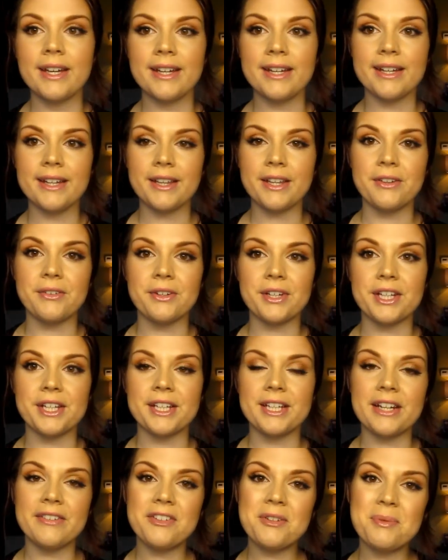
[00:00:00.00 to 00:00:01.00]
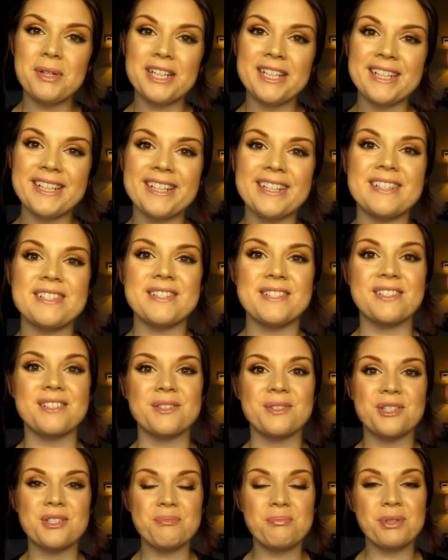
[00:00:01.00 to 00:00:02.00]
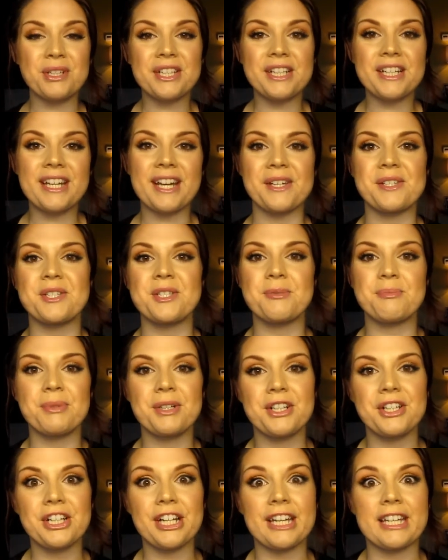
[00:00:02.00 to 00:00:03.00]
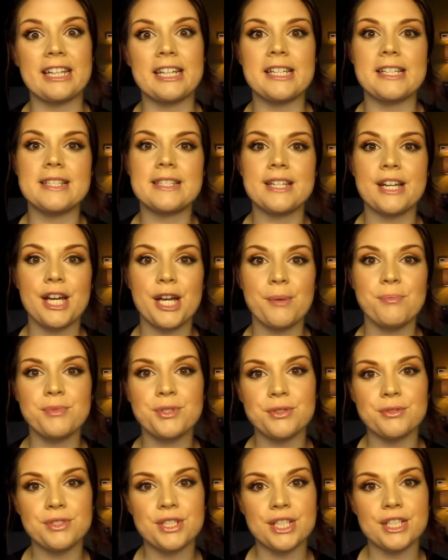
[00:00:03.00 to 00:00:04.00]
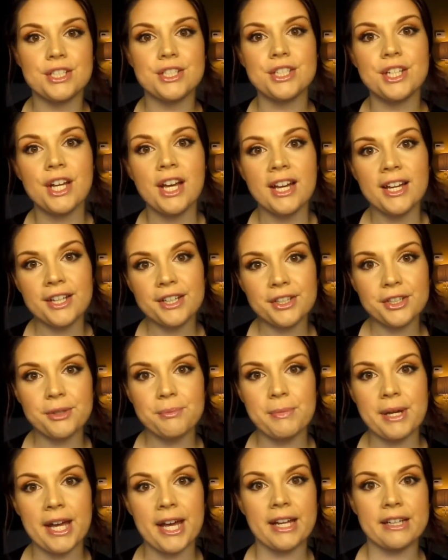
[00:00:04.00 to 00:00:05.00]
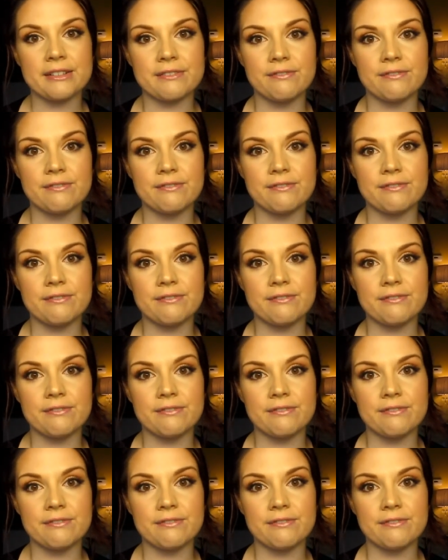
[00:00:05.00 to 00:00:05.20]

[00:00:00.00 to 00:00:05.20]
Hello again everybody. So spring has sprung and it is time to ditch your matte